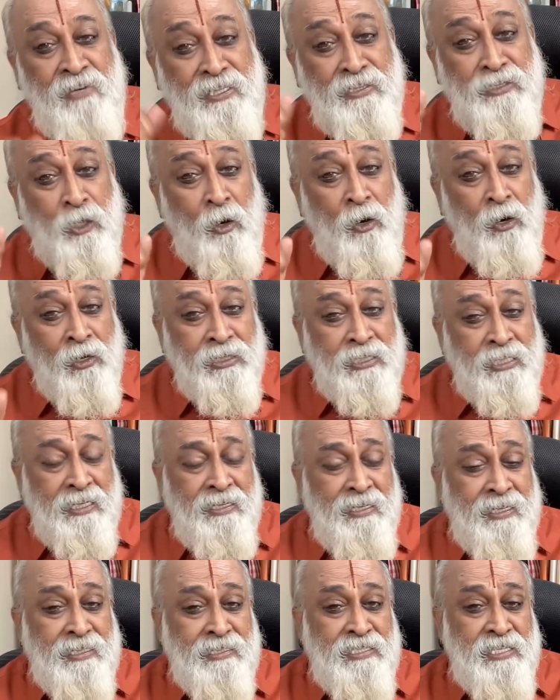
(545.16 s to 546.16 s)
With
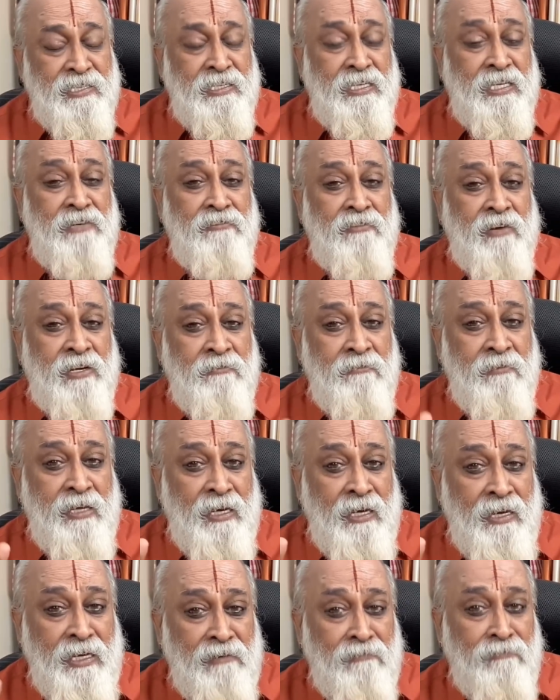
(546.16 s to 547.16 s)
authenticity, when
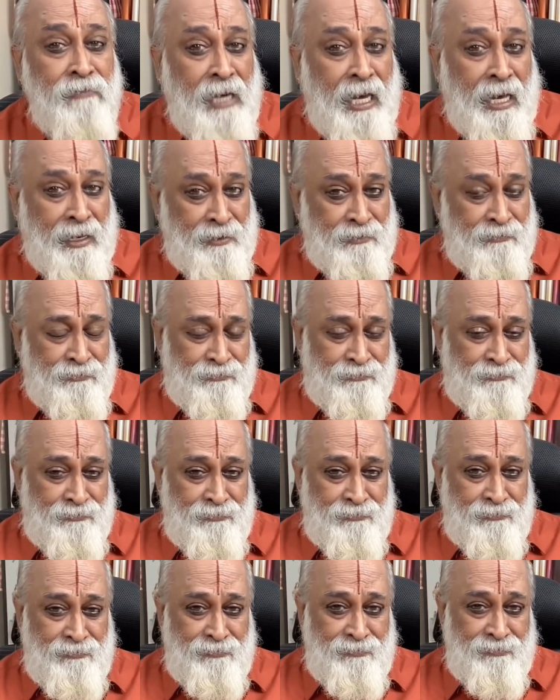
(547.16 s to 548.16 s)
we live
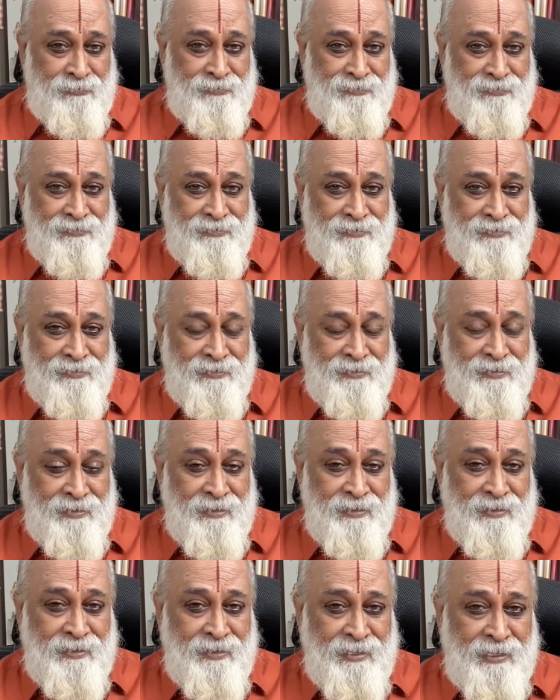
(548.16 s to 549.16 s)
life,
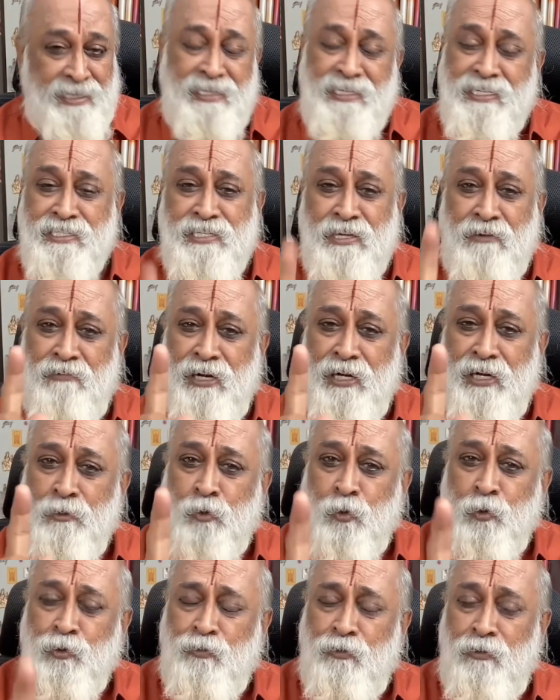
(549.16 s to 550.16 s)
it is a
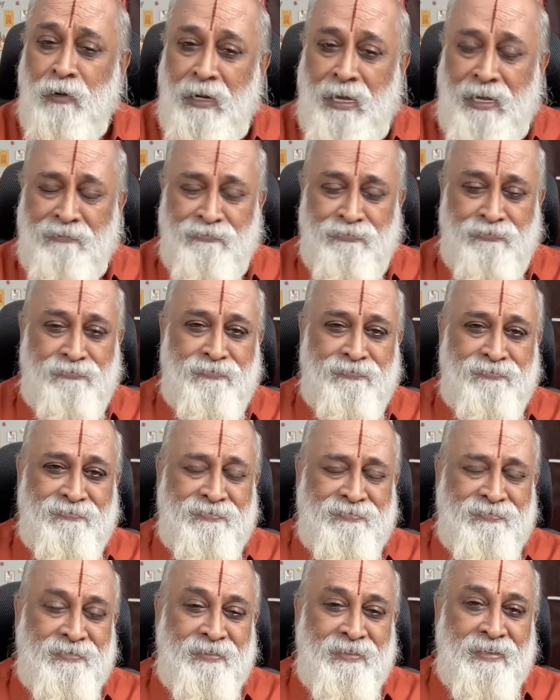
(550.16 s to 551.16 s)
very truthful life.
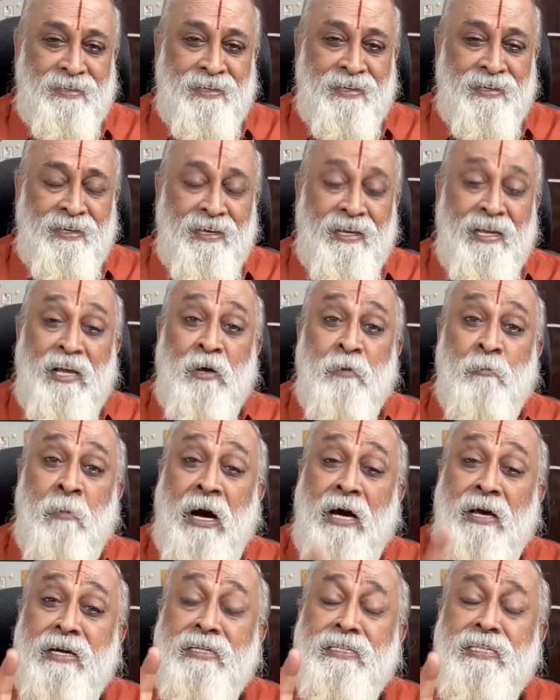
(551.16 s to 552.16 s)

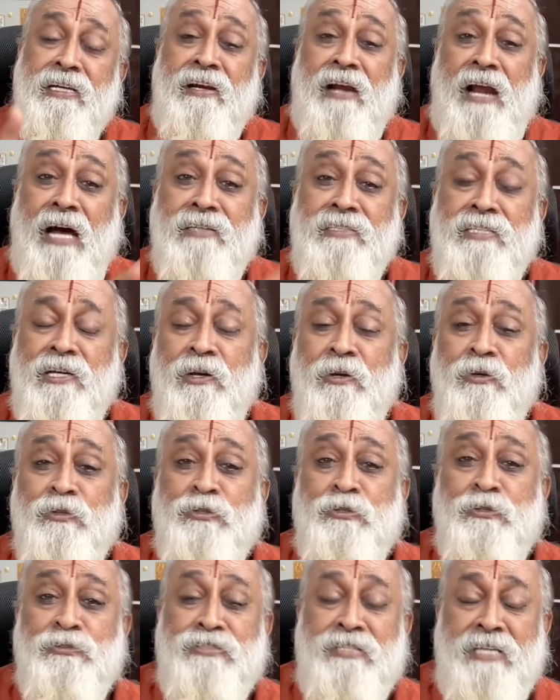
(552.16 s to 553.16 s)
Maharishi Rajar
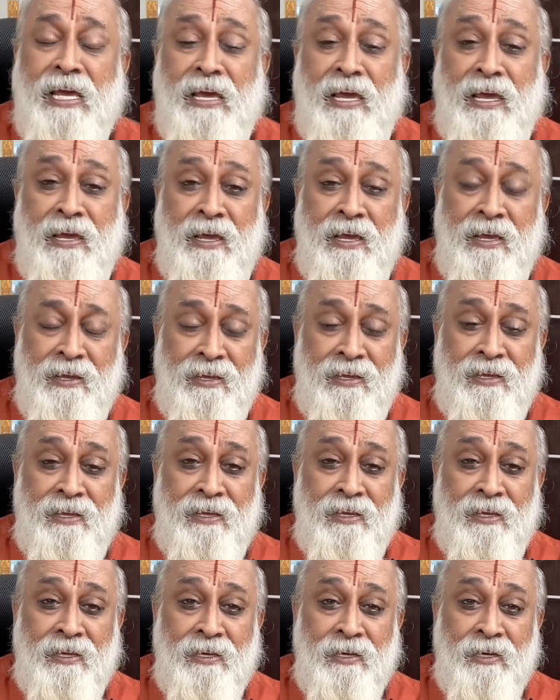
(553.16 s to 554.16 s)
used to say,
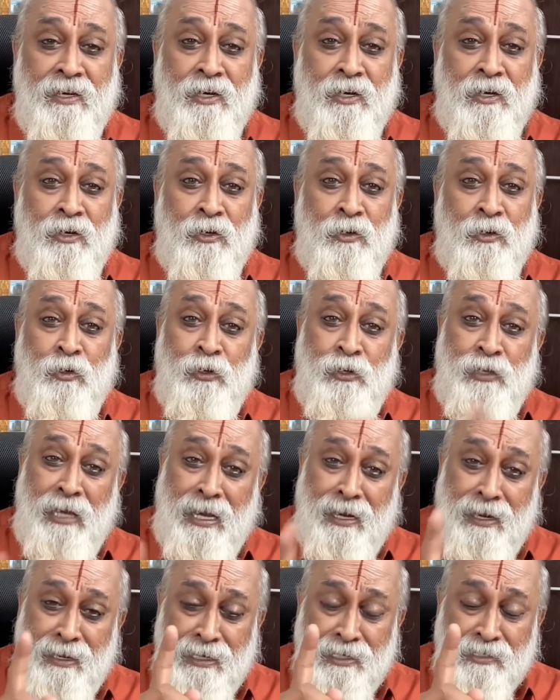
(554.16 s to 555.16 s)

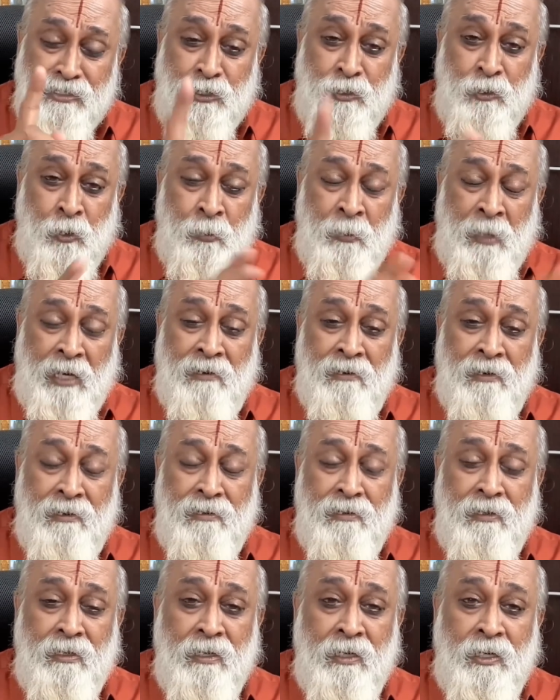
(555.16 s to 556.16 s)
to err is
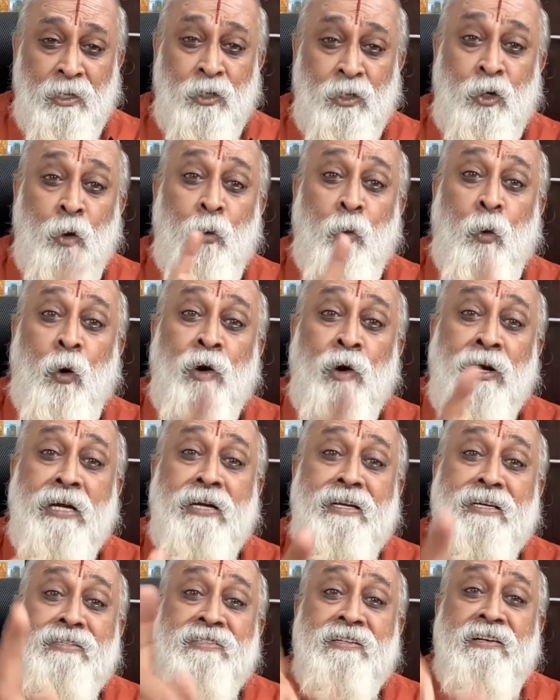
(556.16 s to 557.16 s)
human, to
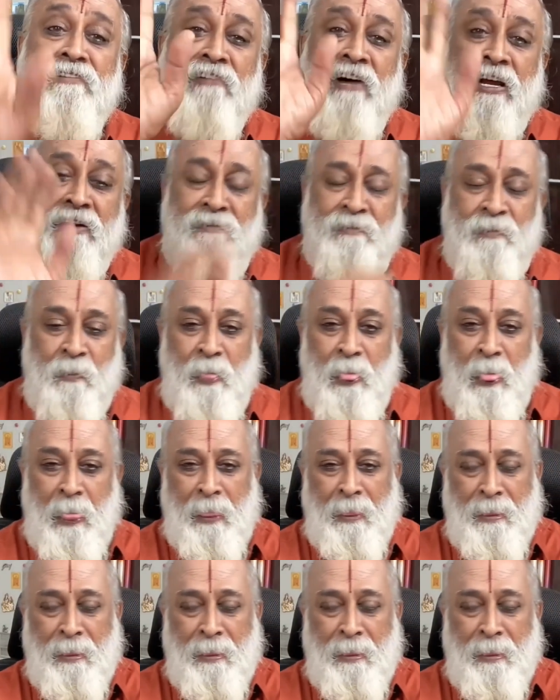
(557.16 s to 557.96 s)
own it is divine.